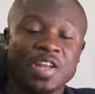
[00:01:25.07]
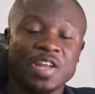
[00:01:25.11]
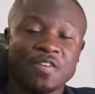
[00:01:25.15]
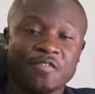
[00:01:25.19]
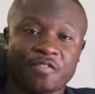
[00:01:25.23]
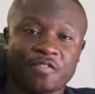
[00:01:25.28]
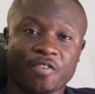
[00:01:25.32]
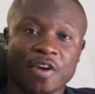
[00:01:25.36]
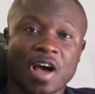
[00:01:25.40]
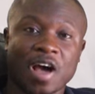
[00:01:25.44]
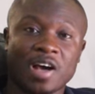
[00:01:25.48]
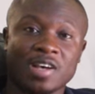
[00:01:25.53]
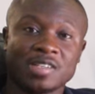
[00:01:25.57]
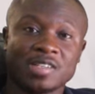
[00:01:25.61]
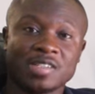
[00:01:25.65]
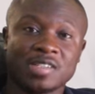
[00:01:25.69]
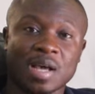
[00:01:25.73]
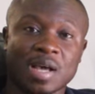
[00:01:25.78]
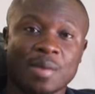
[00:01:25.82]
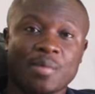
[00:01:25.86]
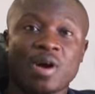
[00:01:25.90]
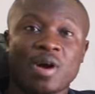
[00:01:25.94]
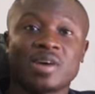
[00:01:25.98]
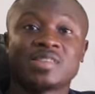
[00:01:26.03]
in France,
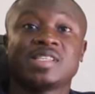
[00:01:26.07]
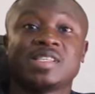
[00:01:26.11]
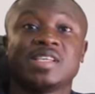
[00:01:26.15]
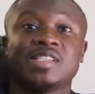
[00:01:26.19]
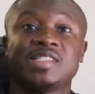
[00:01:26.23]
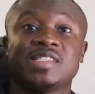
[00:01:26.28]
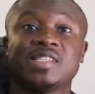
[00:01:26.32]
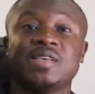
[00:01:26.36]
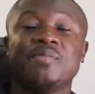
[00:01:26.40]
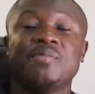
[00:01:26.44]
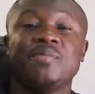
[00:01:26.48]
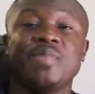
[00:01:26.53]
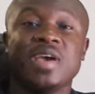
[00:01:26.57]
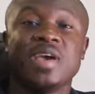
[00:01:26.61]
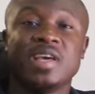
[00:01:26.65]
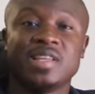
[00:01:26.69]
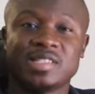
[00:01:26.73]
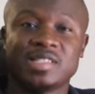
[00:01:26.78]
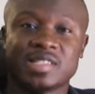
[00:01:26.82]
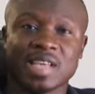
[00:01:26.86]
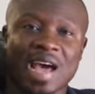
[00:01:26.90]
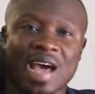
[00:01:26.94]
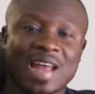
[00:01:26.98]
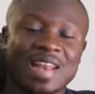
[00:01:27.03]
amongst his
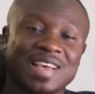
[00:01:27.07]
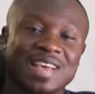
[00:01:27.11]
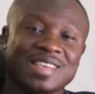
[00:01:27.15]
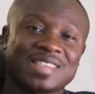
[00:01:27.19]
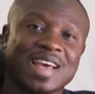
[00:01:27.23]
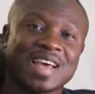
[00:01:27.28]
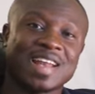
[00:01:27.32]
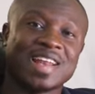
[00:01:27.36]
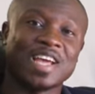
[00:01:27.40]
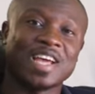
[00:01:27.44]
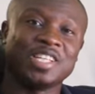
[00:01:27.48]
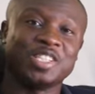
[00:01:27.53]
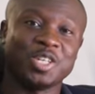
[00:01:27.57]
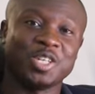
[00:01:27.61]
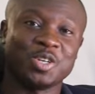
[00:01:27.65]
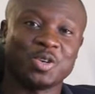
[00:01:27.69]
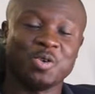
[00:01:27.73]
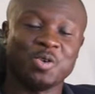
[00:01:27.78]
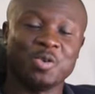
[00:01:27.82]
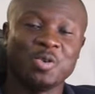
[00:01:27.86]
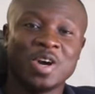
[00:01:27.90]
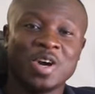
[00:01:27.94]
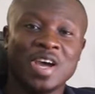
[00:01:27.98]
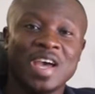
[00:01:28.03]
teammates, Alexander
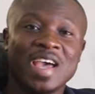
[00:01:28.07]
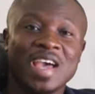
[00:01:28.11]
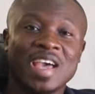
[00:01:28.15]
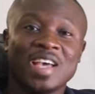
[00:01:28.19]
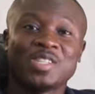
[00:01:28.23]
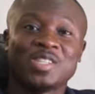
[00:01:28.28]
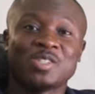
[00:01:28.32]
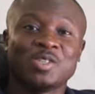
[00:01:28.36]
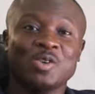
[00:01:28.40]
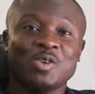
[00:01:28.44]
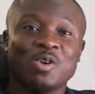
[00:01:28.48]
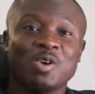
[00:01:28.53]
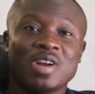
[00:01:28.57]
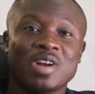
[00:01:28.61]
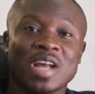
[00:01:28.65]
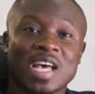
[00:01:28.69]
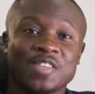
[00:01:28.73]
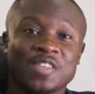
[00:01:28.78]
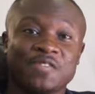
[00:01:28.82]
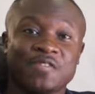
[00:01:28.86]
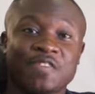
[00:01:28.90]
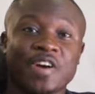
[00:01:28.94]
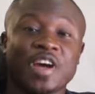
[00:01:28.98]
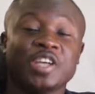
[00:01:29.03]
Djiku is known
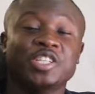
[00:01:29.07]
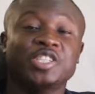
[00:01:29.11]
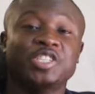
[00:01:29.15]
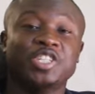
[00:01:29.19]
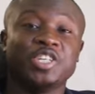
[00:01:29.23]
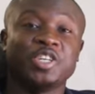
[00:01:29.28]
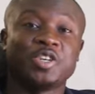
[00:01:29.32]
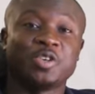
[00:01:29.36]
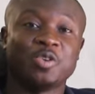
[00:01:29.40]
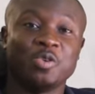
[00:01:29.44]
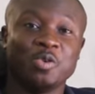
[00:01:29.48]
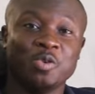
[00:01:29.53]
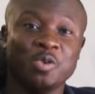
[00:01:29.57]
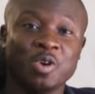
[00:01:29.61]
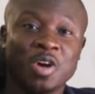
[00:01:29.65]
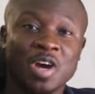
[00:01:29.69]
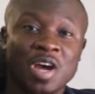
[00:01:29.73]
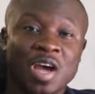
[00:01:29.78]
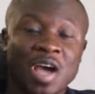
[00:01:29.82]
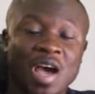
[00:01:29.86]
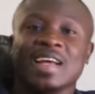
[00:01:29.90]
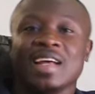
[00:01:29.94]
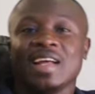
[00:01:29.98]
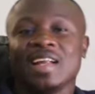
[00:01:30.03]
as Van Djiku.
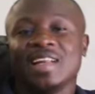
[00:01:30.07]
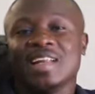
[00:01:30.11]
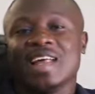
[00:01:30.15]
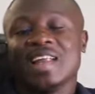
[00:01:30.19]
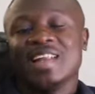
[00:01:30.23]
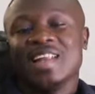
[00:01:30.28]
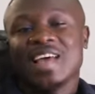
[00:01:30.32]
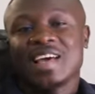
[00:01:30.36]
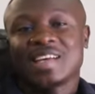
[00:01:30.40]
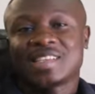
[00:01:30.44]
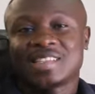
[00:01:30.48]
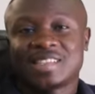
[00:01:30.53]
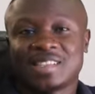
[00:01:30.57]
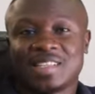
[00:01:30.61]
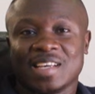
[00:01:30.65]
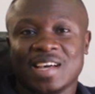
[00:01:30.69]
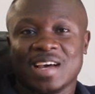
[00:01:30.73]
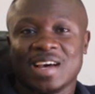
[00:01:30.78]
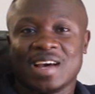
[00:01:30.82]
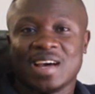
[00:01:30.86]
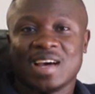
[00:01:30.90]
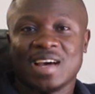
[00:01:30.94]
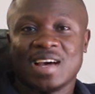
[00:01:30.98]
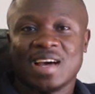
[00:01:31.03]
The
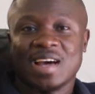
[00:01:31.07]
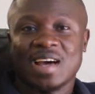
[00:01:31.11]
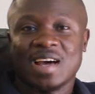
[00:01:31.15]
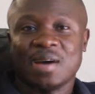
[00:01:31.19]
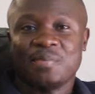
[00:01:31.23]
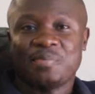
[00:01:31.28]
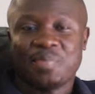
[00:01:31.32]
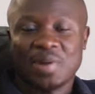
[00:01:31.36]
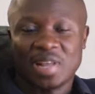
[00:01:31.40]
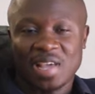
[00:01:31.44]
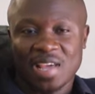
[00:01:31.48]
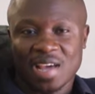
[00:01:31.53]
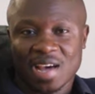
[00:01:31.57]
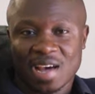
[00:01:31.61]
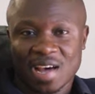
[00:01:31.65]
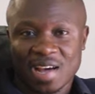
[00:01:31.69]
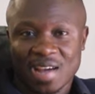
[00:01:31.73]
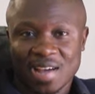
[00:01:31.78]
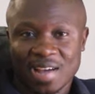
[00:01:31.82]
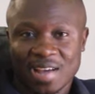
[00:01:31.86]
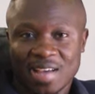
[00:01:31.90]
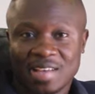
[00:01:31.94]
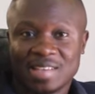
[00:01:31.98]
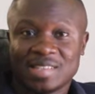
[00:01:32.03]
next player
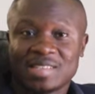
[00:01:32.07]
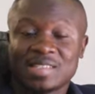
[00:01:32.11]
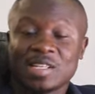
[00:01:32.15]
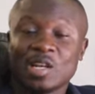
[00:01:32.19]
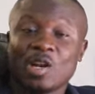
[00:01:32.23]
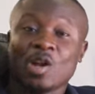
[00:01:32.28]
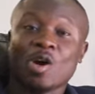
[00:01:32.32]
is